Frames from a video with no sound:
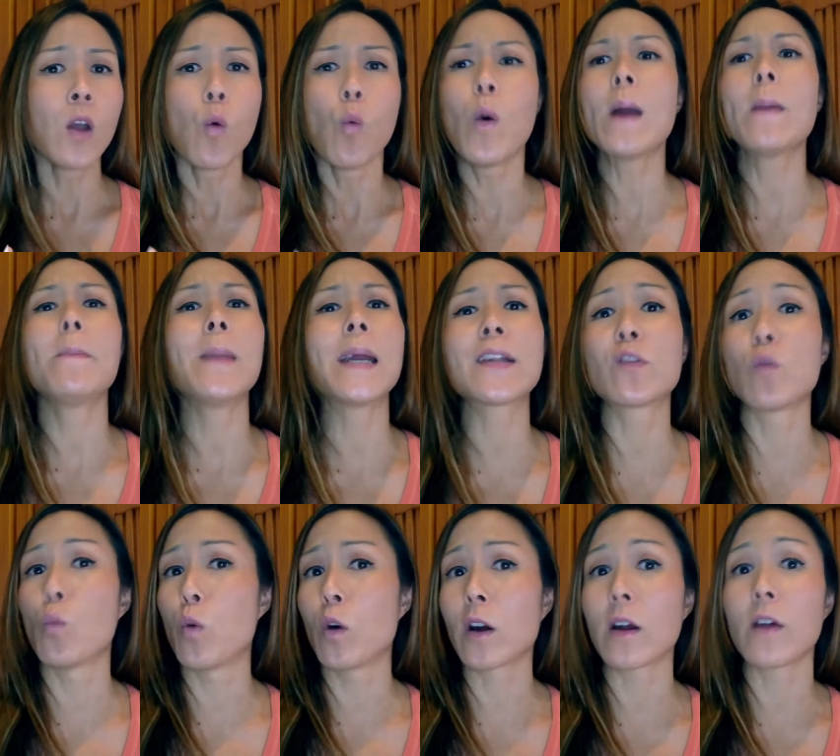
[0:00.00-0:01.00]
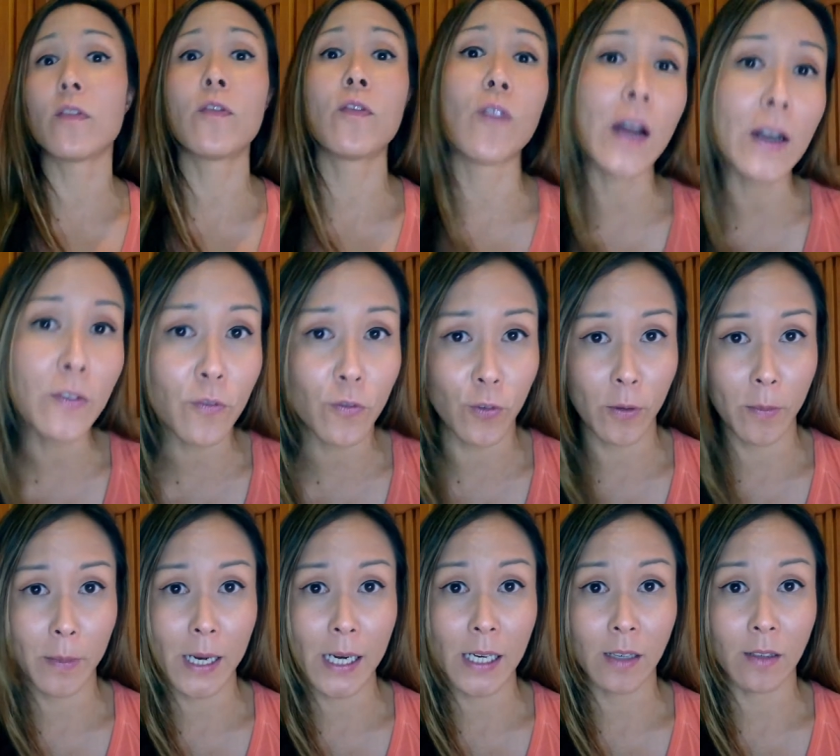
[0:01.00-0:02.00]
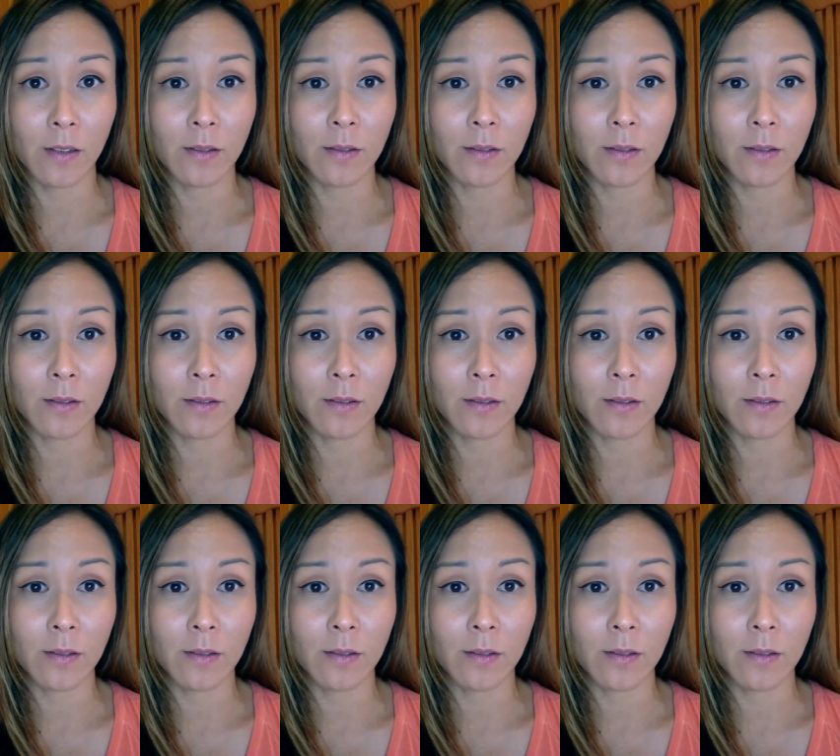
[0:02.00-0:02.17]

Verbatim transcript: What makes work fun for me?